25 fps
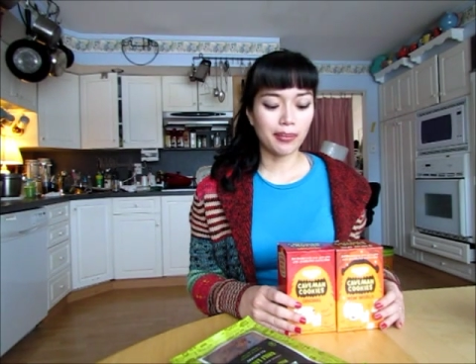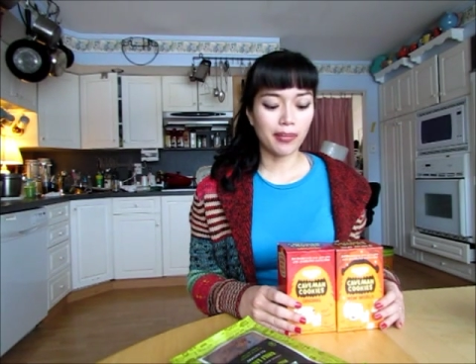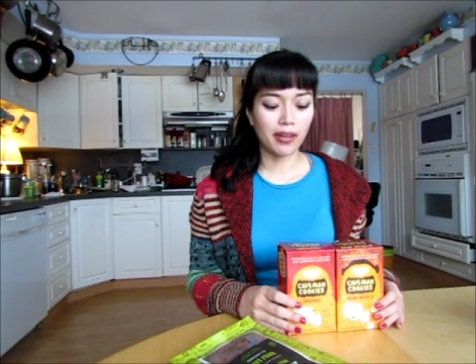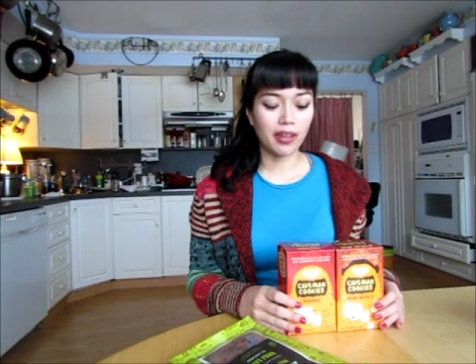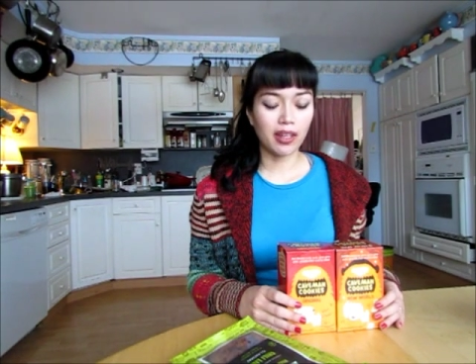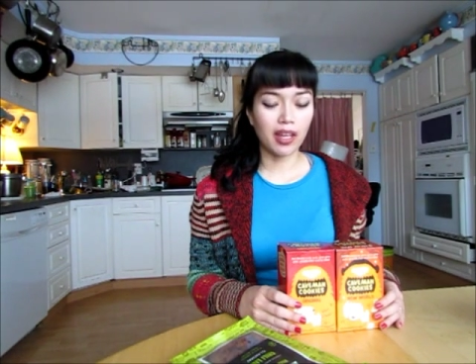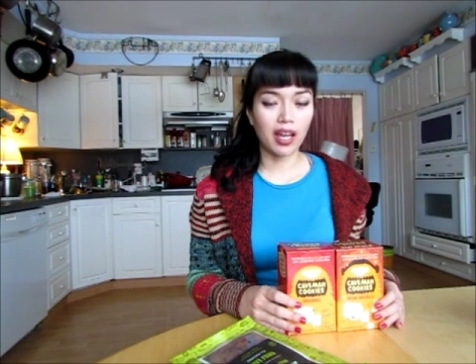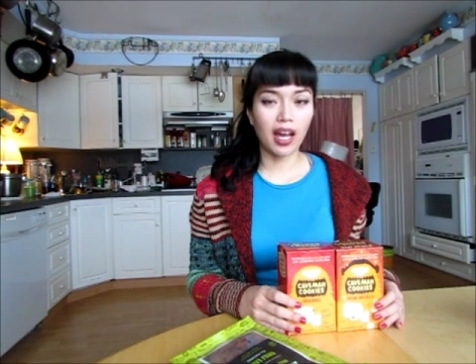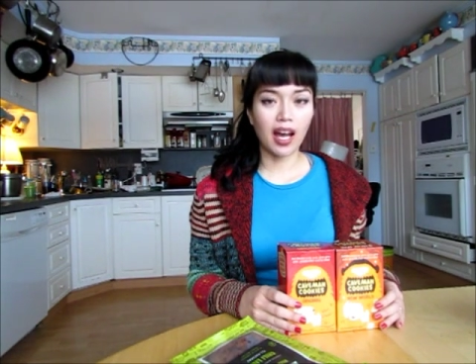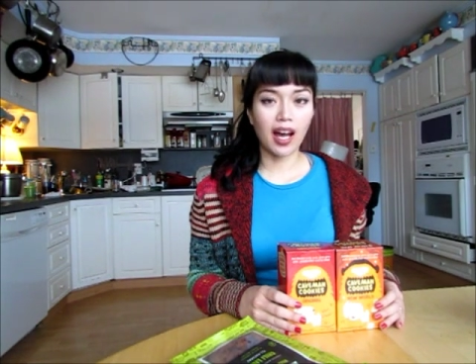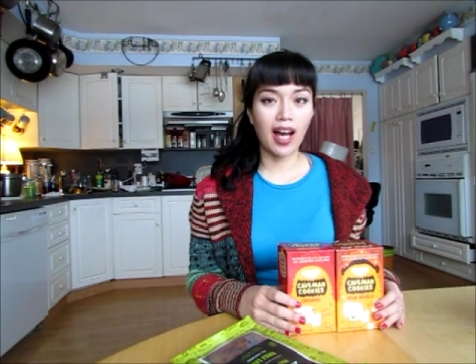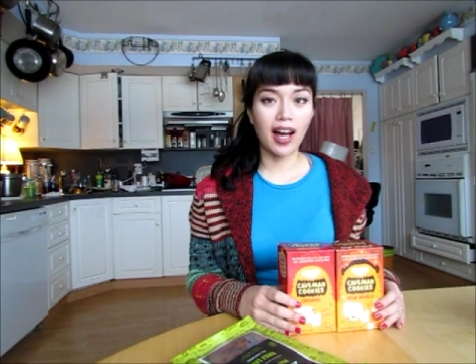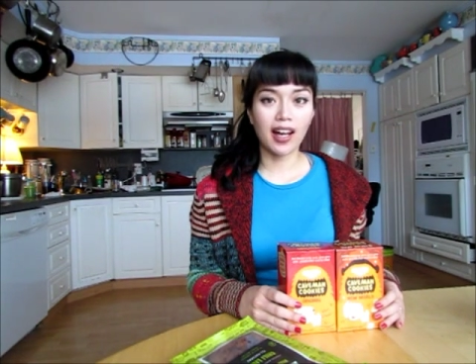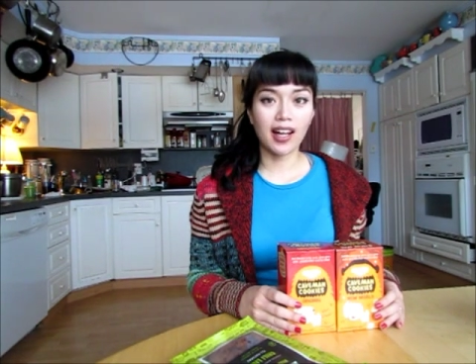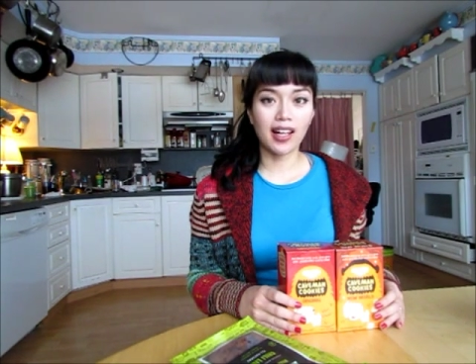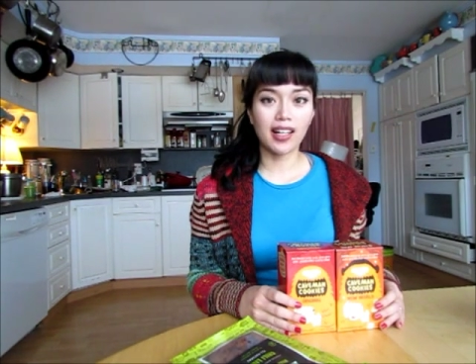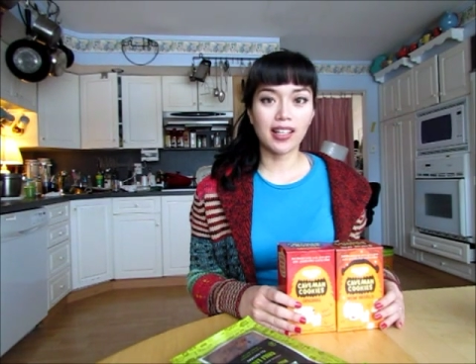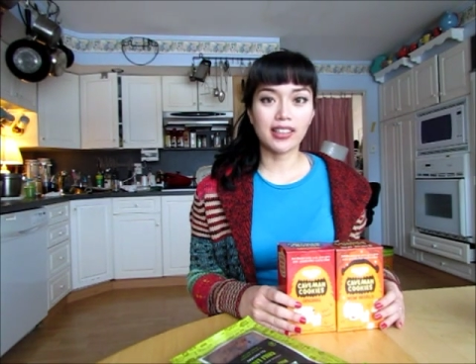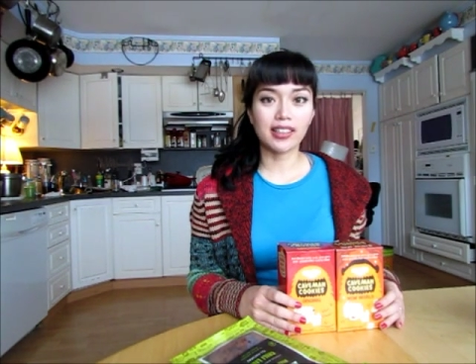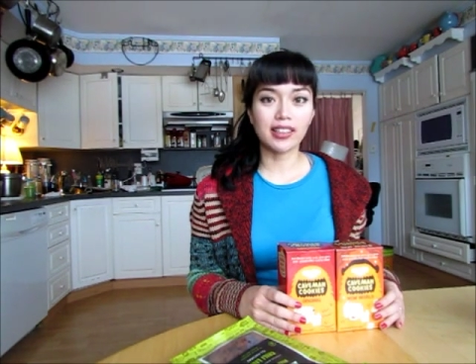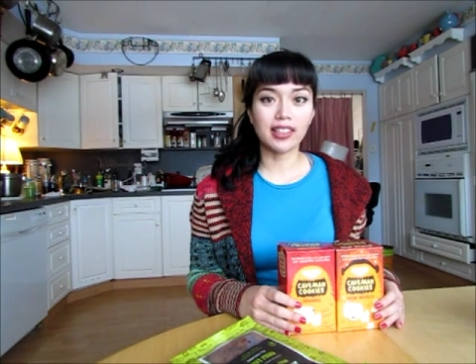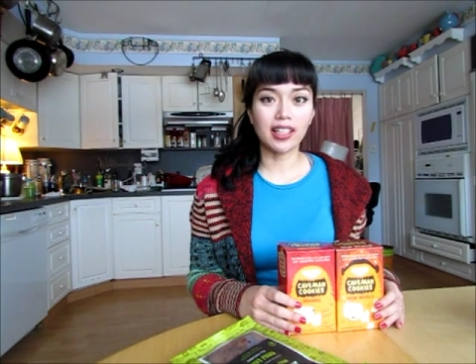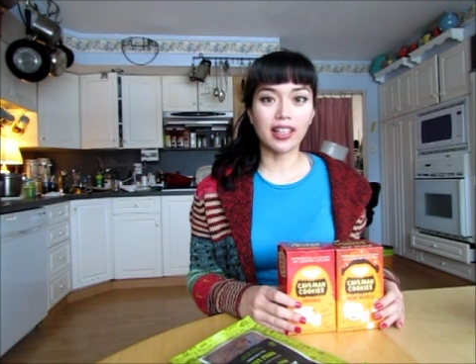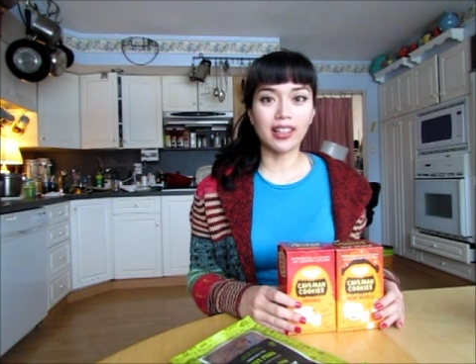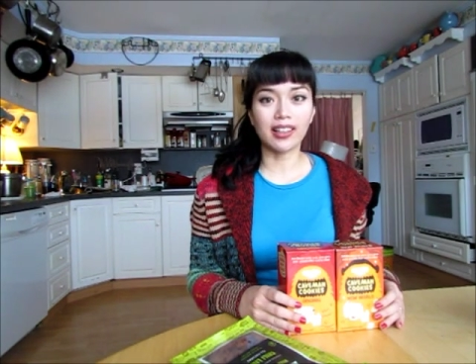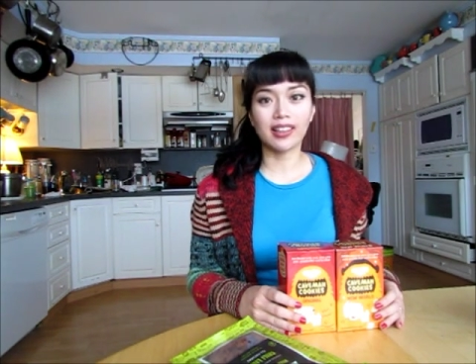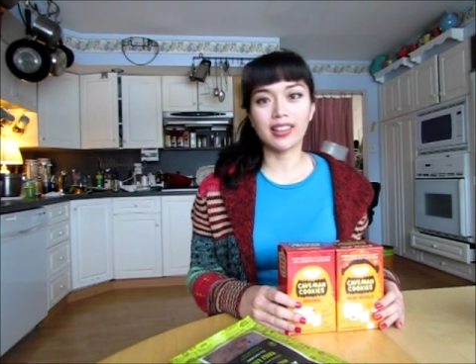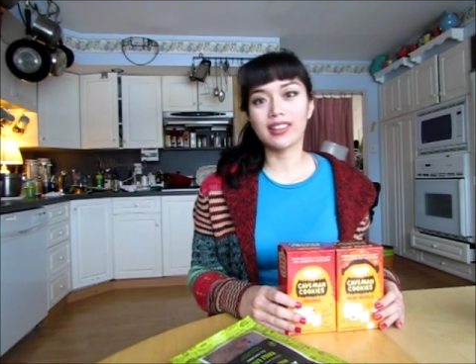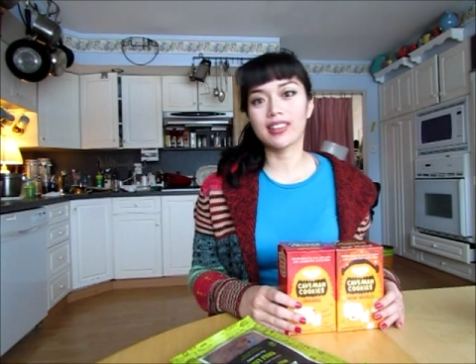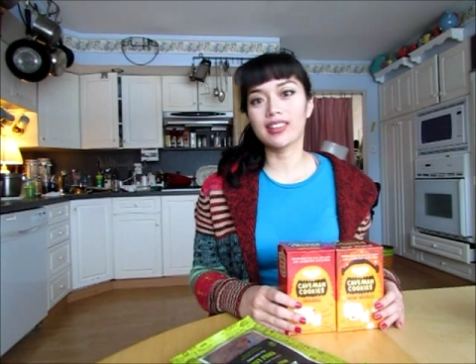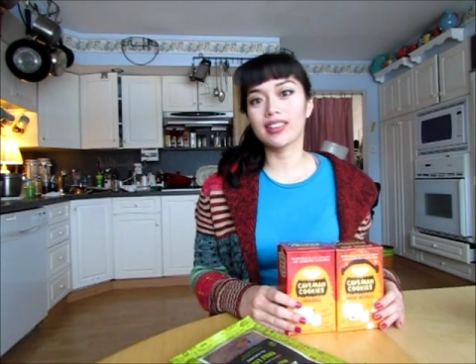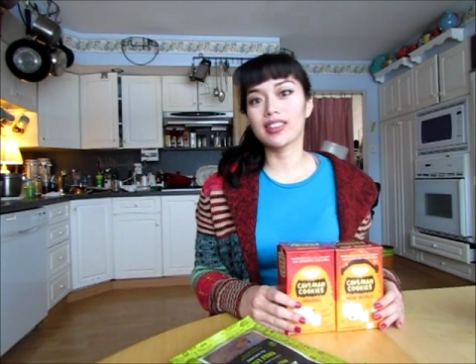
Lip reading: They had a